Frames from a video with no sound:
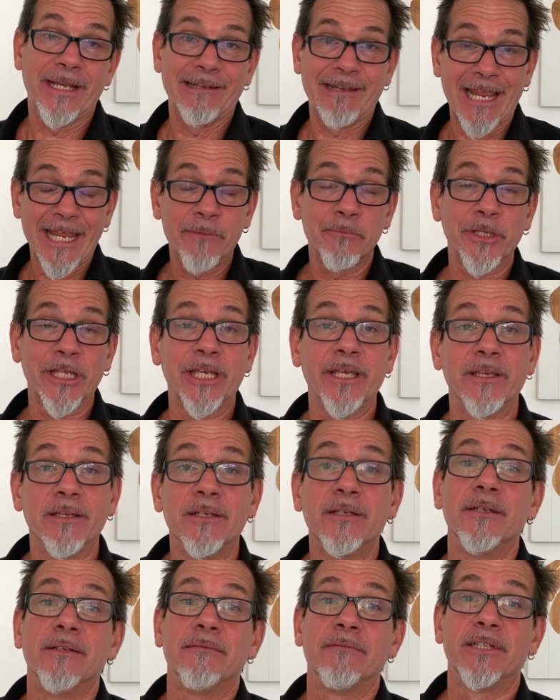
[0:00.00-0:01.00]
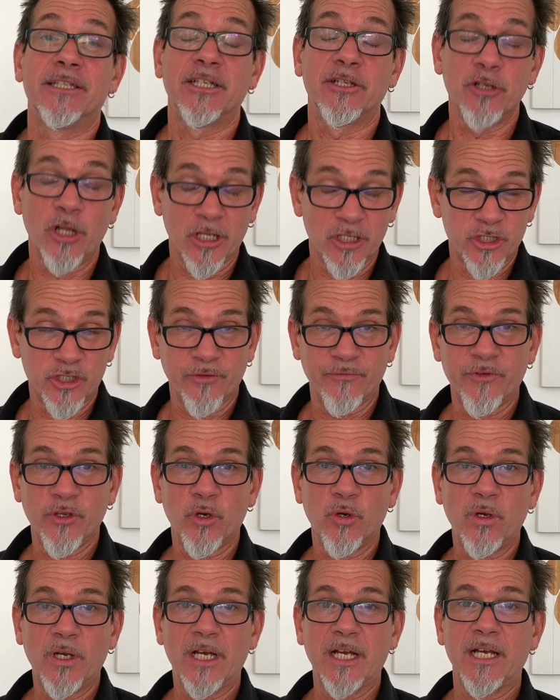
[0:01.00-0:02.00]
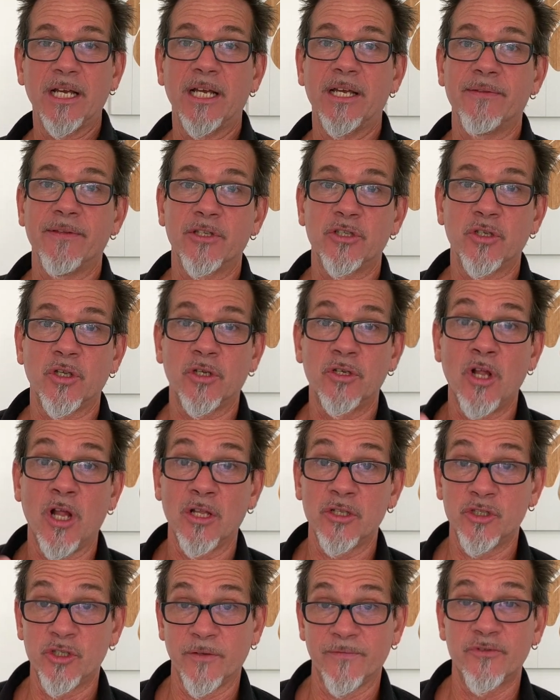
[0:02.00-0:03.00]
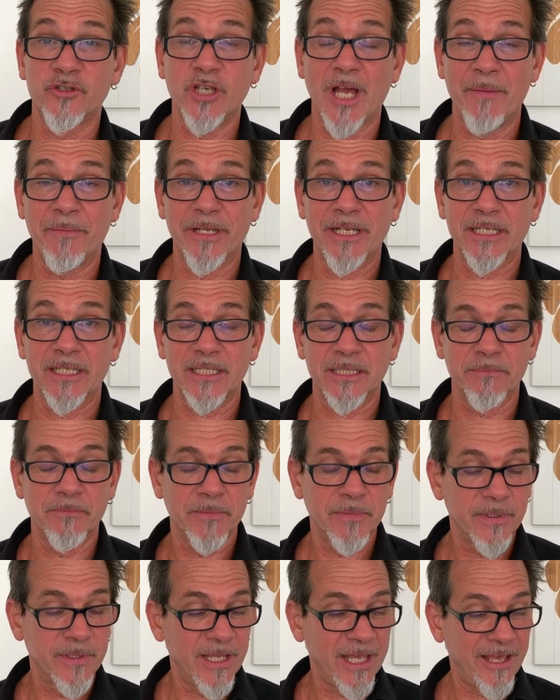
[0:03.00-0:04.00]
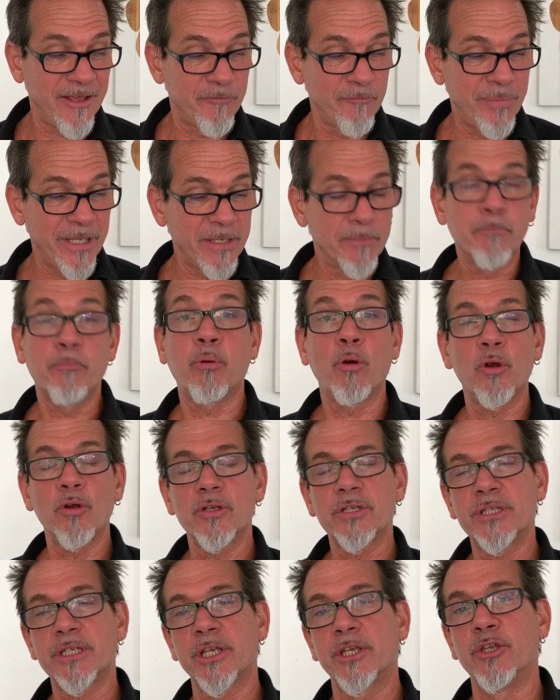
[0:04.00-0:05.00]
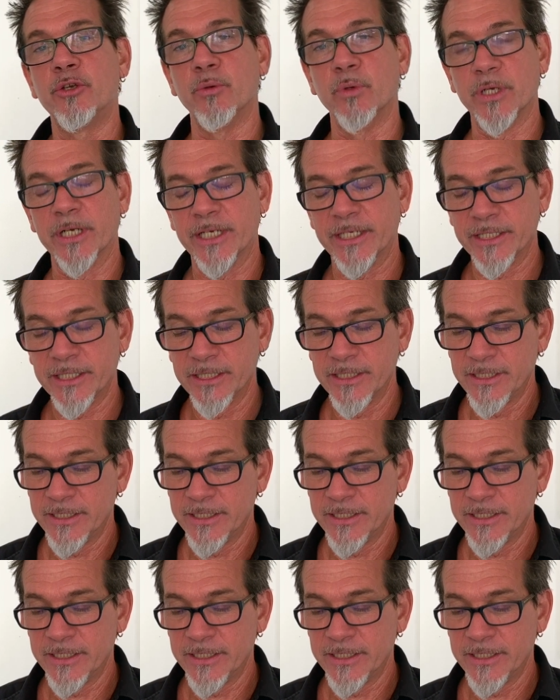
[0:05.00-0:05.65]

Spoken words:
namely the technology of yoga and the technology of shamanism. They had been persecuted.